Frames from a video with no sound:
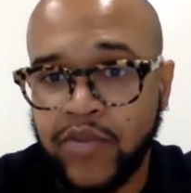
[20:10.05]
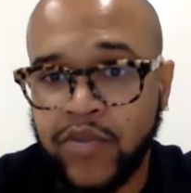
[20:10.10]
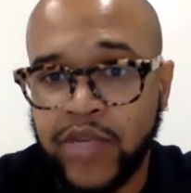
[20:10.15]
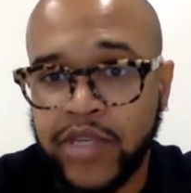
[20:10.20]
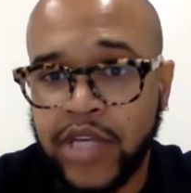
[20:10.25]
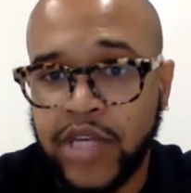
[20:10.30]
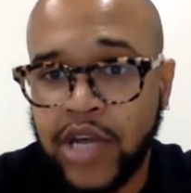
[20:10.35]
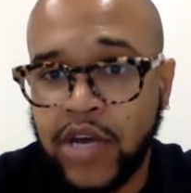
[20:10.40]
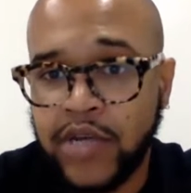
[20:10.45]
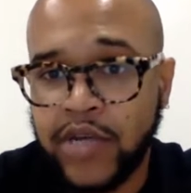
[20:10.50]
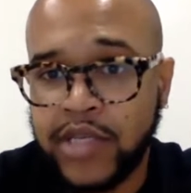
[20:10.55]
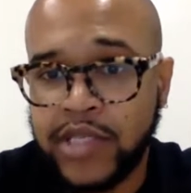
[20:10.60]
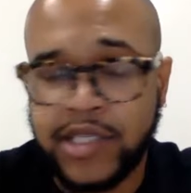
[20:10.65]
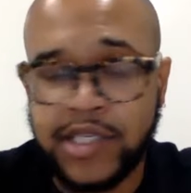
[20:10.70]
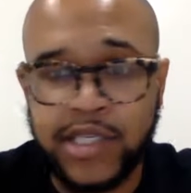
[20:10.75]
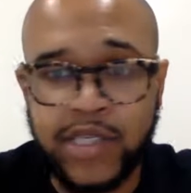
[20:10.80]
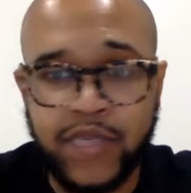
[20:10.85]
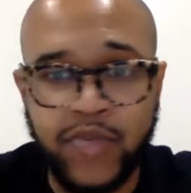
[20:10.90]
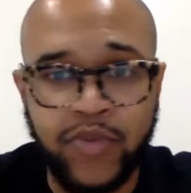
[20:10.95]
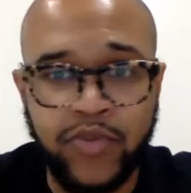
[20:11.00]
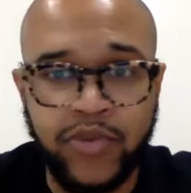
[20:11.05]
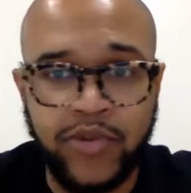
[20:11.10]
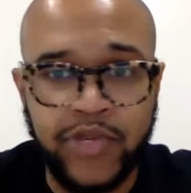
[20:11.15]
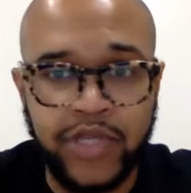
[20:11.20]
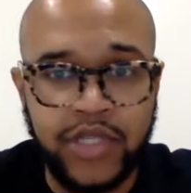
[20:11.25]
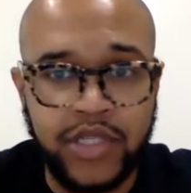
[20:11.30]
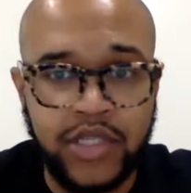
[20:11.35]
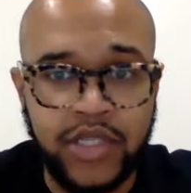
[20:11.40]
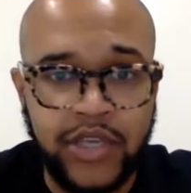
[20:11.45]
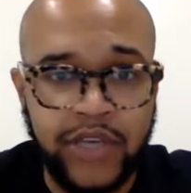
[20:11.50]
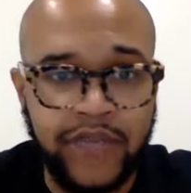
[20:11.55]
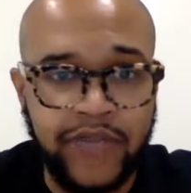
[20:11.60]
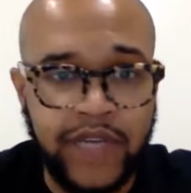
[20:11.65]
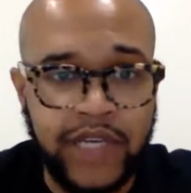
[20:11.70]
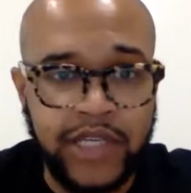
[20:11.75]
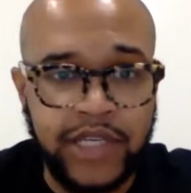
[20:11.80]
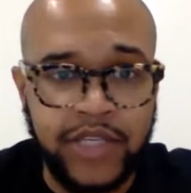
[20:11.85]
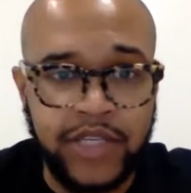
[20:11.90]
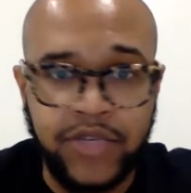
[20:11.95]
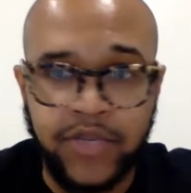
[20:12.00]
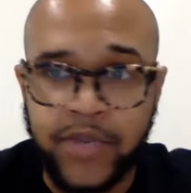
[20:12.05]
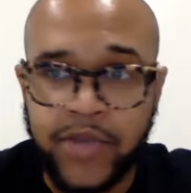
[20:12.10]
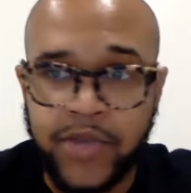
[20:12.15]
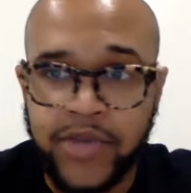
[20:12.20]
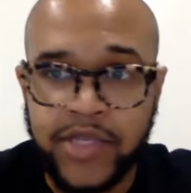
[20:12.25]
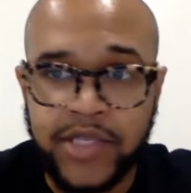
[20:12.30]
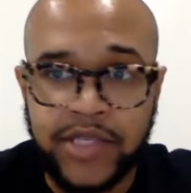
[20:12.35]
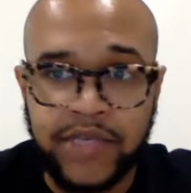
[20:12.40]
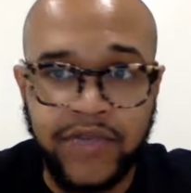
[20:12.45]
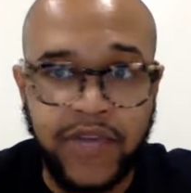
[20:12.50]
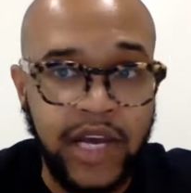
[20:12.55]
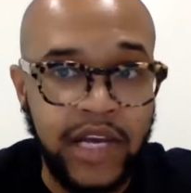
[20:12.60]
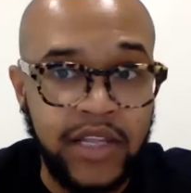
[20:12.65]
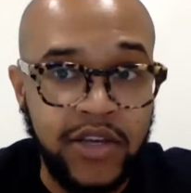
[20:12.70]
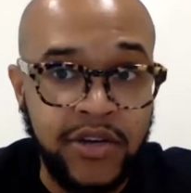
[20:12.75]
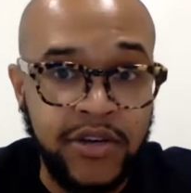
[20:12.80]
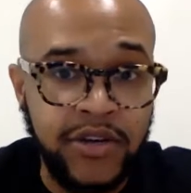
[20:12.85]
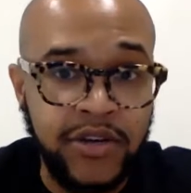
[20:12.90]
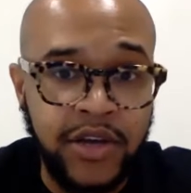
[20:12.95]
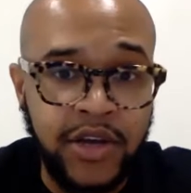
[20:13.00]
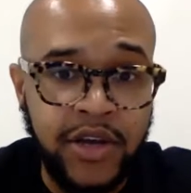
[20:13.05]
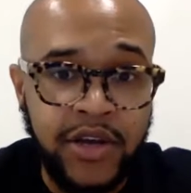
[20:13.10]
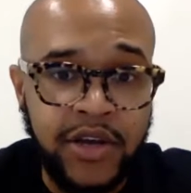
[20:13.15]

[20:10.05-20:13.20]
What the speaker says: we know has disproportionately affected communities of color.